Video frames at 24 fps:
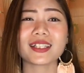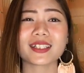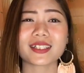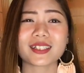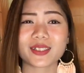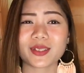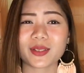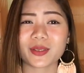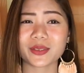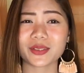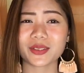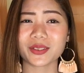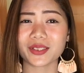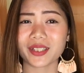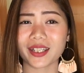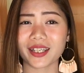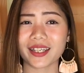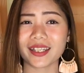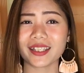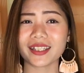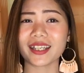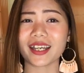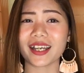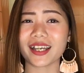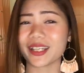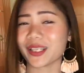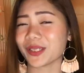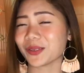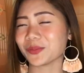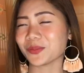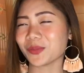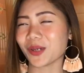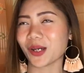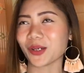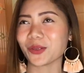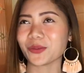So today I
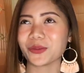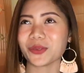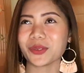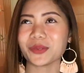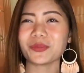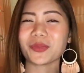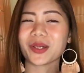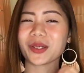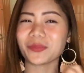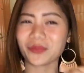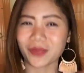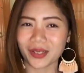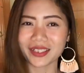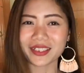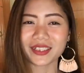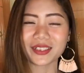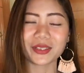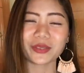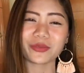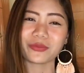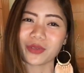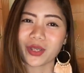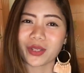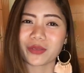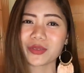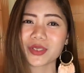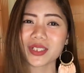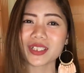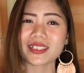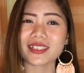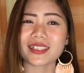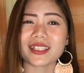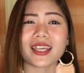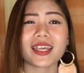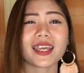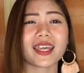am back with my monthly
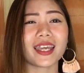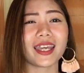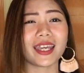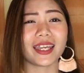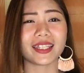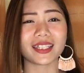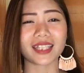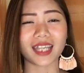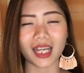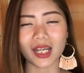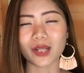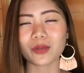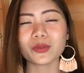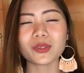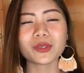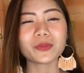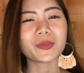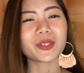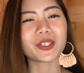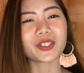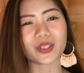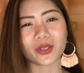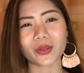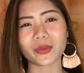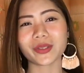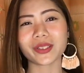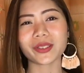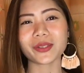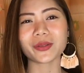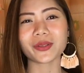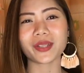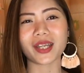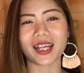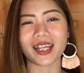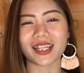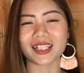favorites, and I will be showing
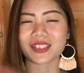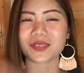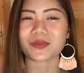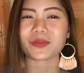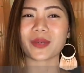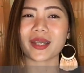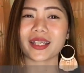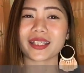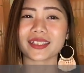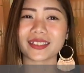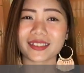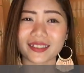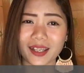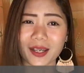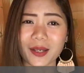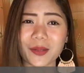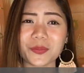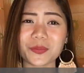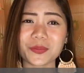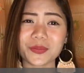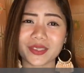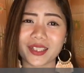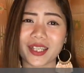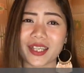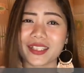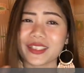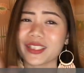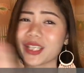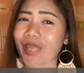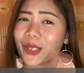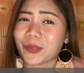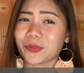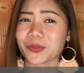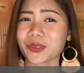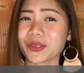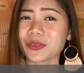you guys my top ten
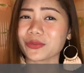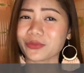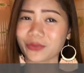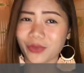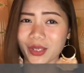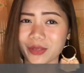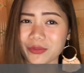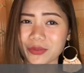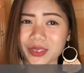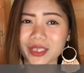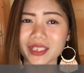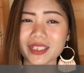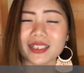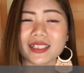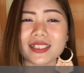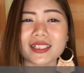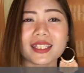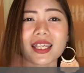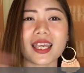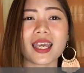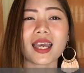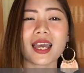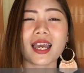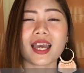April favorites.